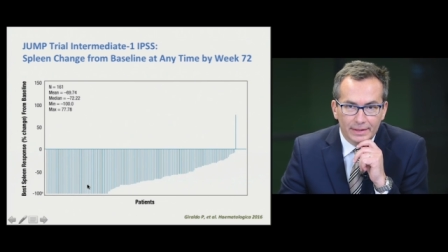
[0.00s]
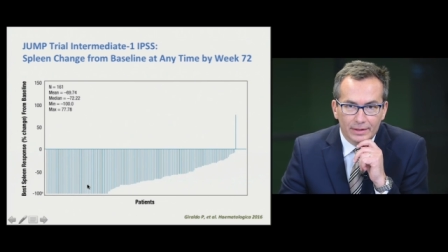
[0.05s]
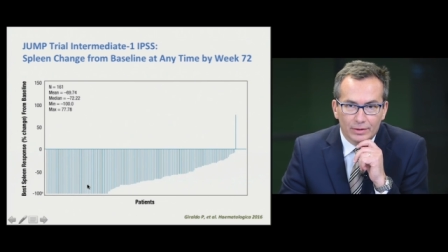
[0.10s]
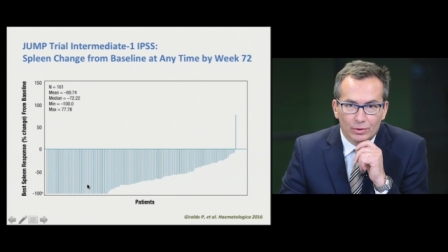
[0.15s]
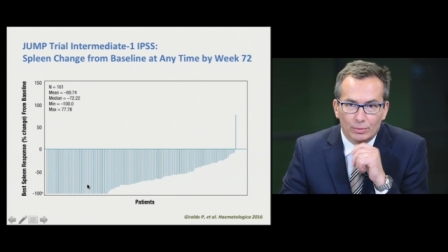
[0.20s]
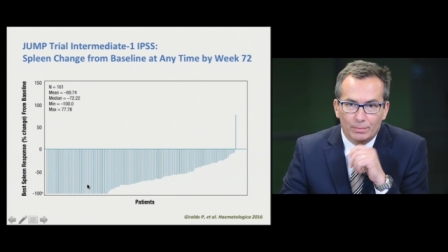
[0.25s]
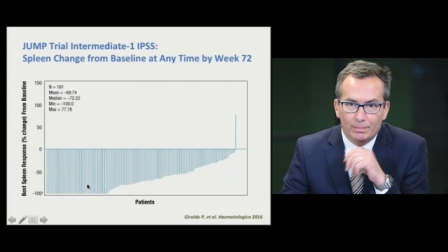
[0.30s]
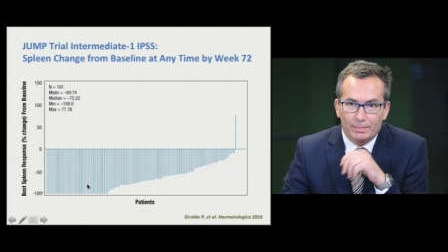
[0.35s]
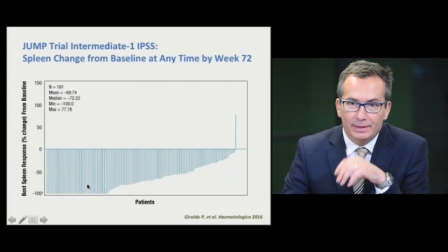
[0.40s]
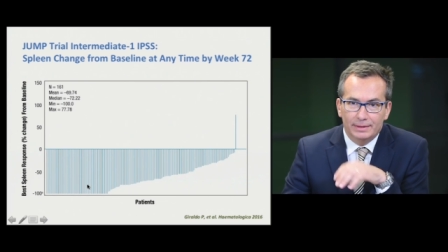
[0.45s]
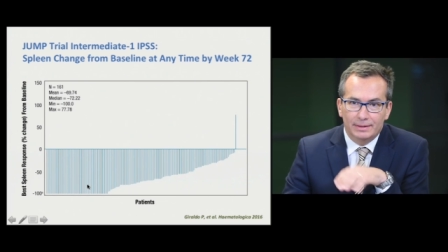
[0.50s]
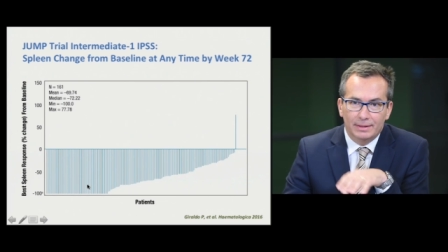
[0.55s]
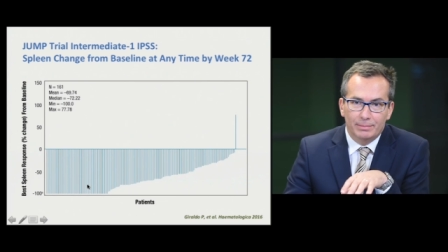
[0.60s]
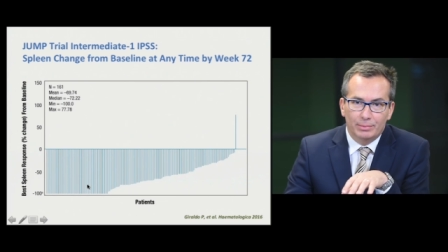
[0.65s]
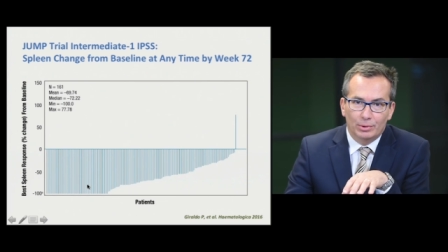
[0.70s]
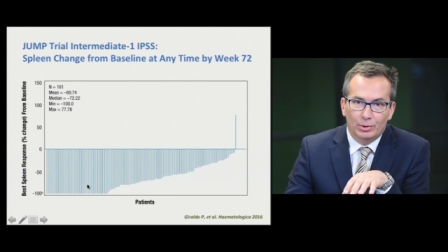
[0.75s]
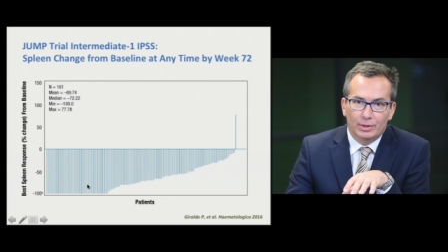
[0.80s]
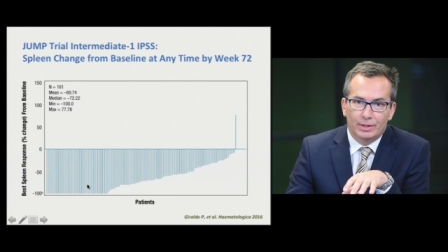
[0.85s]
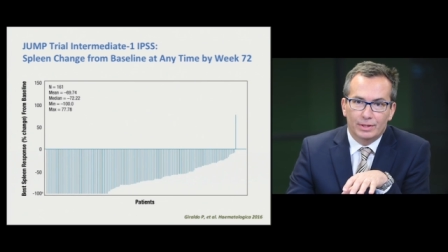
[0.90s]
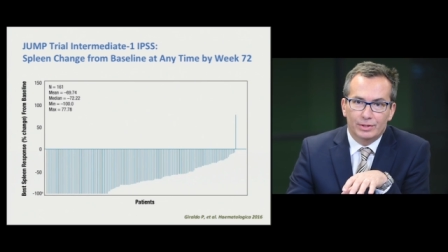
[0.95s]
a complete
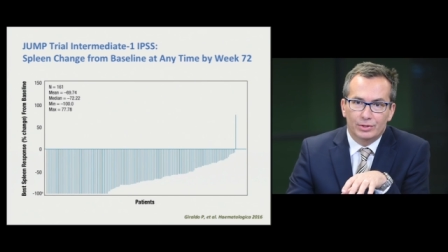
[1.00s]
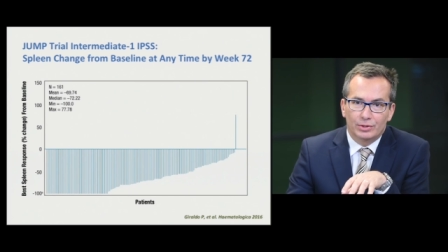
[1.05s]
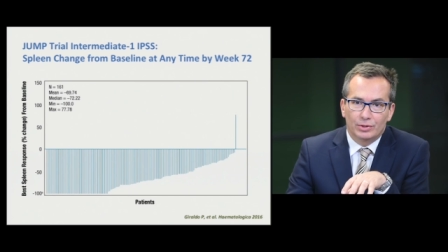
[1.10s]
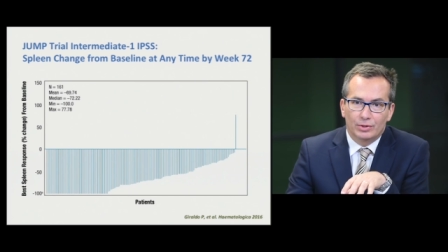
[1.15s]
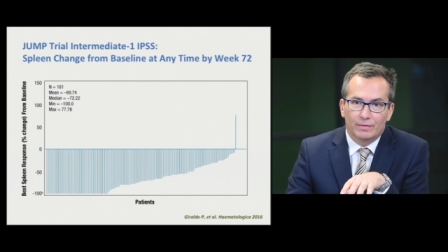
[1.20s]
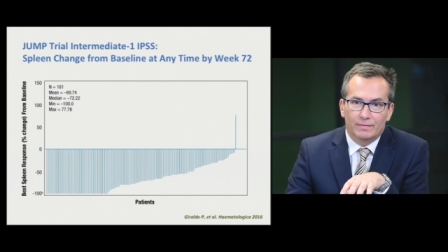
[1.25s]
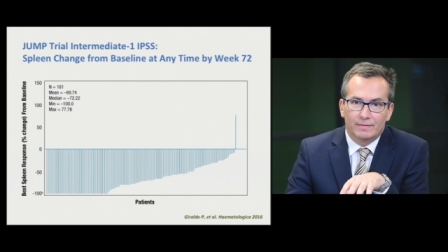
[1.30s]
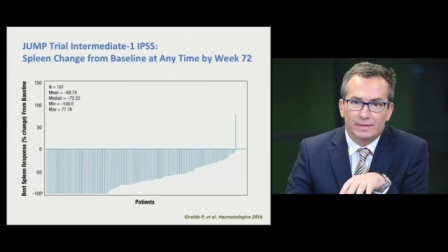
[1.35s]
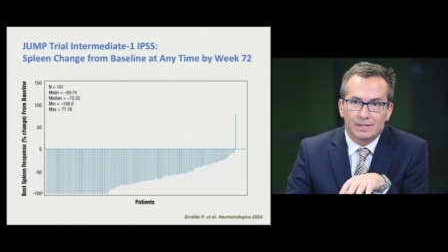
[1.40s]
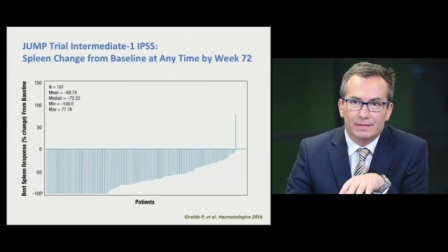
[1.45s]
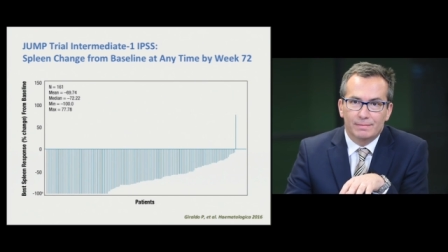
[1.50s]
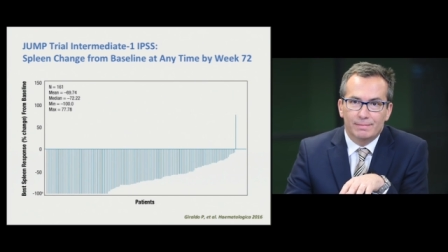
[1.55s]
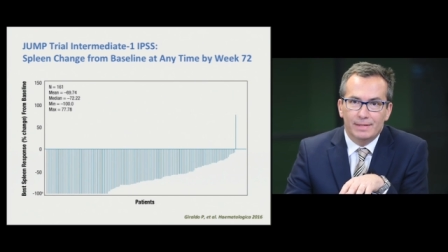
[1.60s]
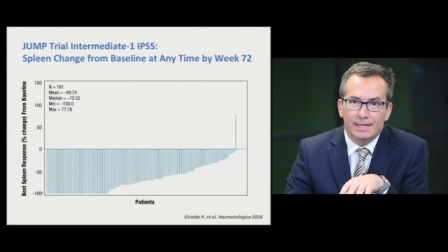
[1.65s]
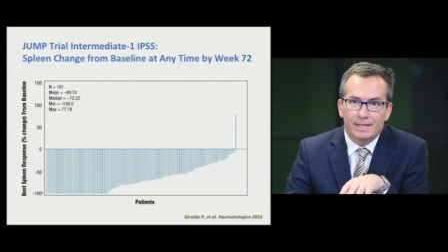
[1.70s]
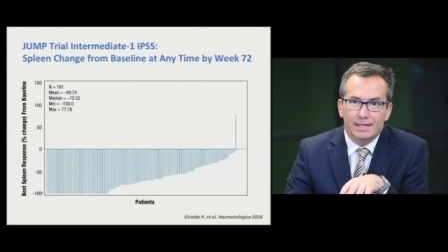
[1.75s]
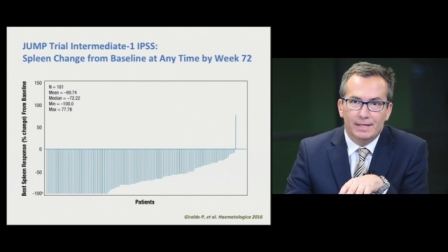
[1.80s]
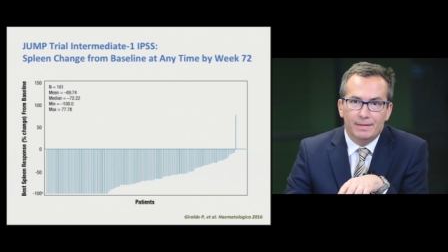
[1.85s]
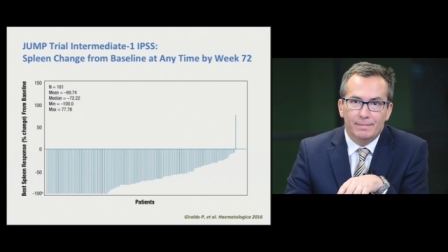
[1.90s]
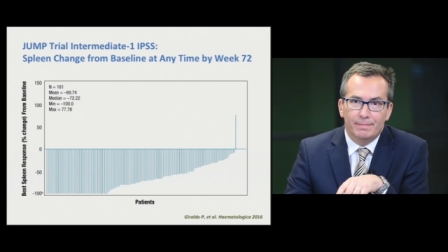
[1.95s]
abrogation of the
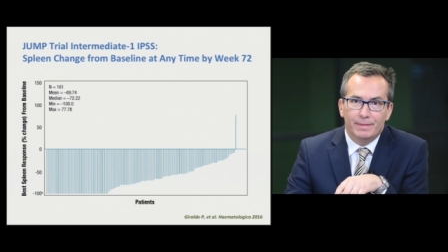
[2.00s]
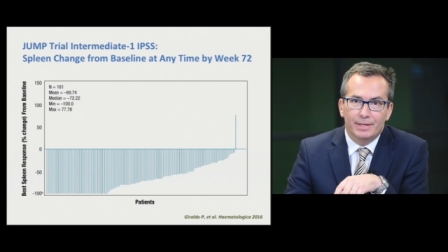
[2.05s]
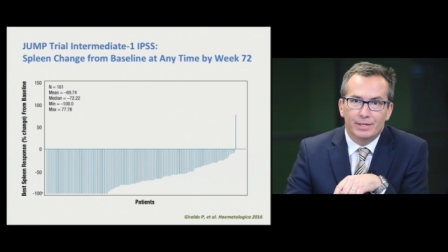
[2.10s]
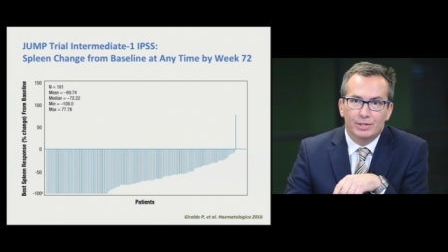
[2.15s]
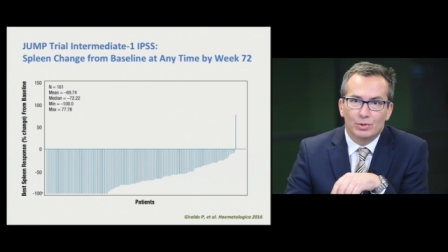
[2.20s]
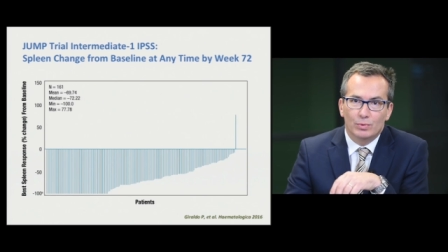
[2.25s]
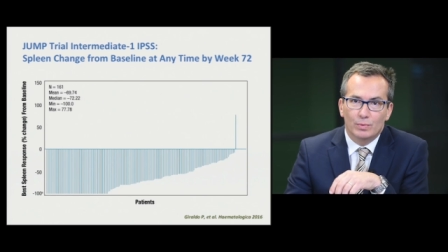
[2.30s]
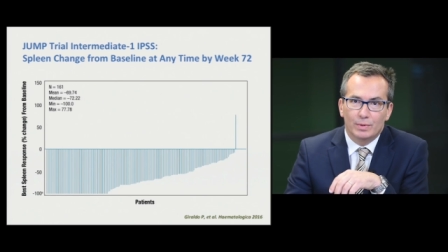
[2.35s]
spleen in patients